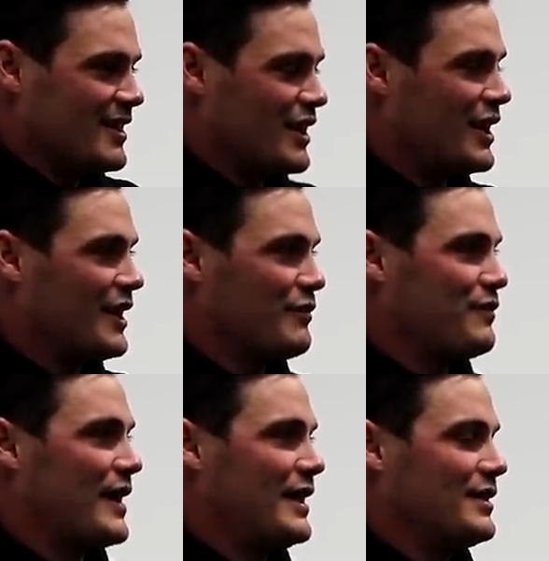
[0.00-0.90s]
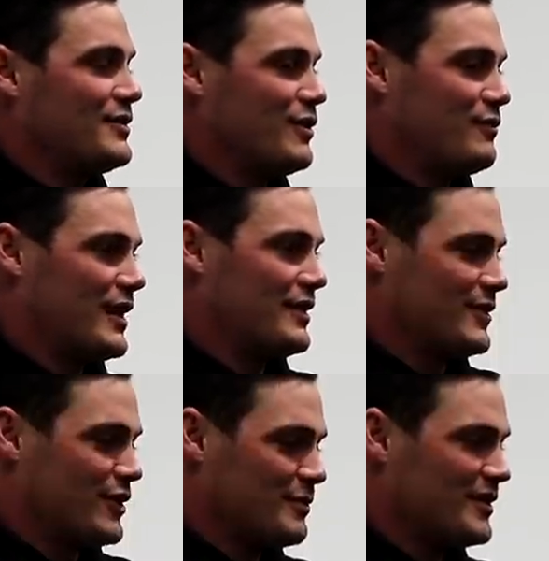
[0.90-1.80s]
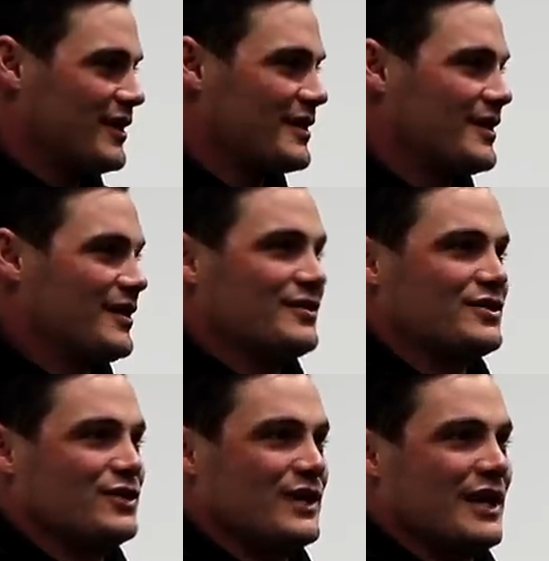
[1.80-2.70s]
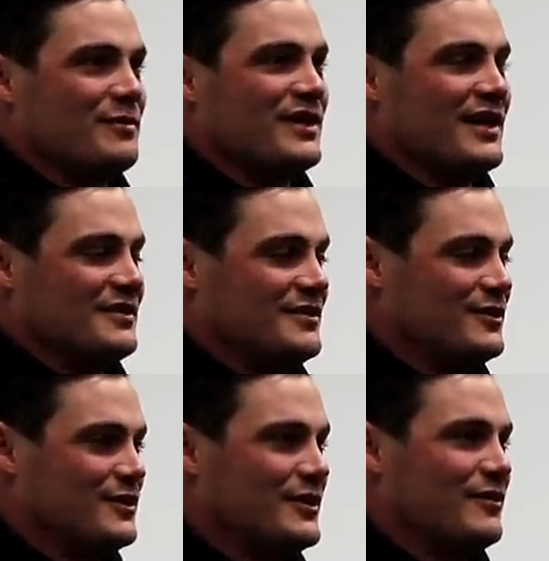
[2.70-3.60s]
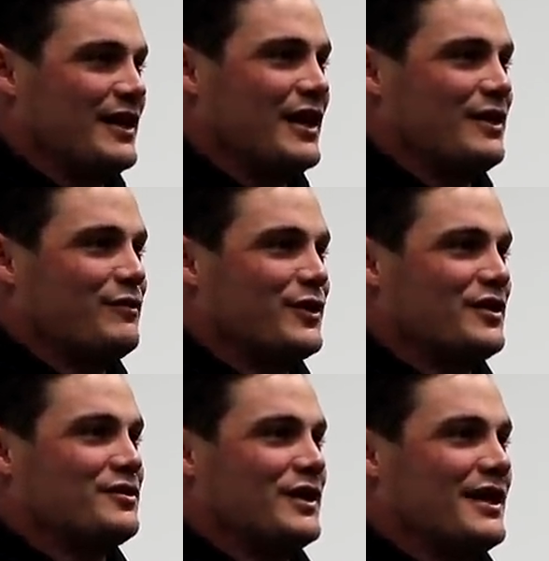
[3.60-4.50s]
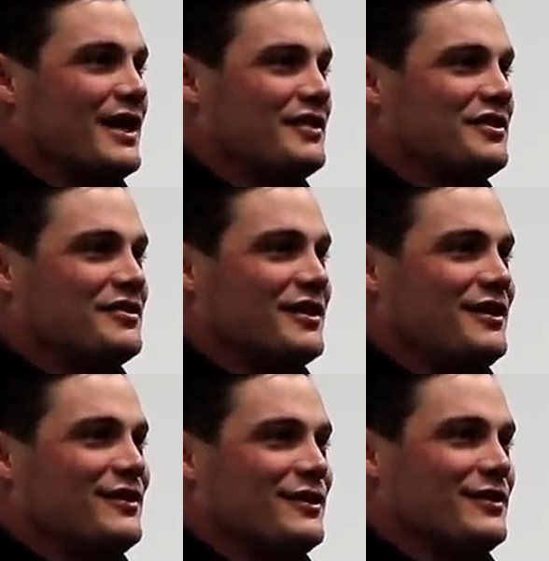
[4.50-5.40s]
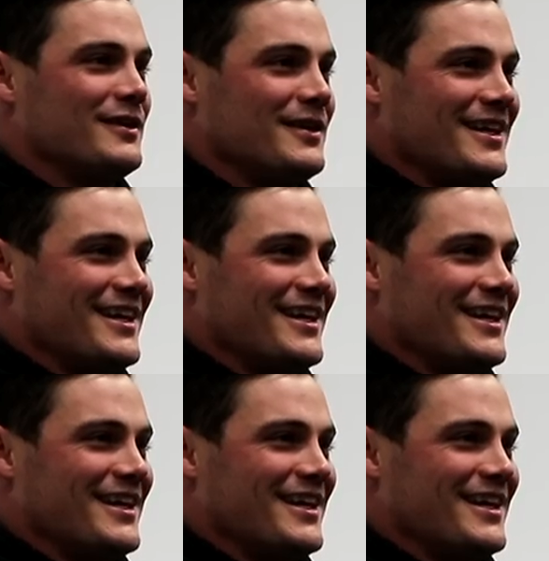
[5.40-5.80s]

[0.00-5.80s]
I think of funnier fun times, like, and I'm sure young players do it, when you get your first drink cards at CQ.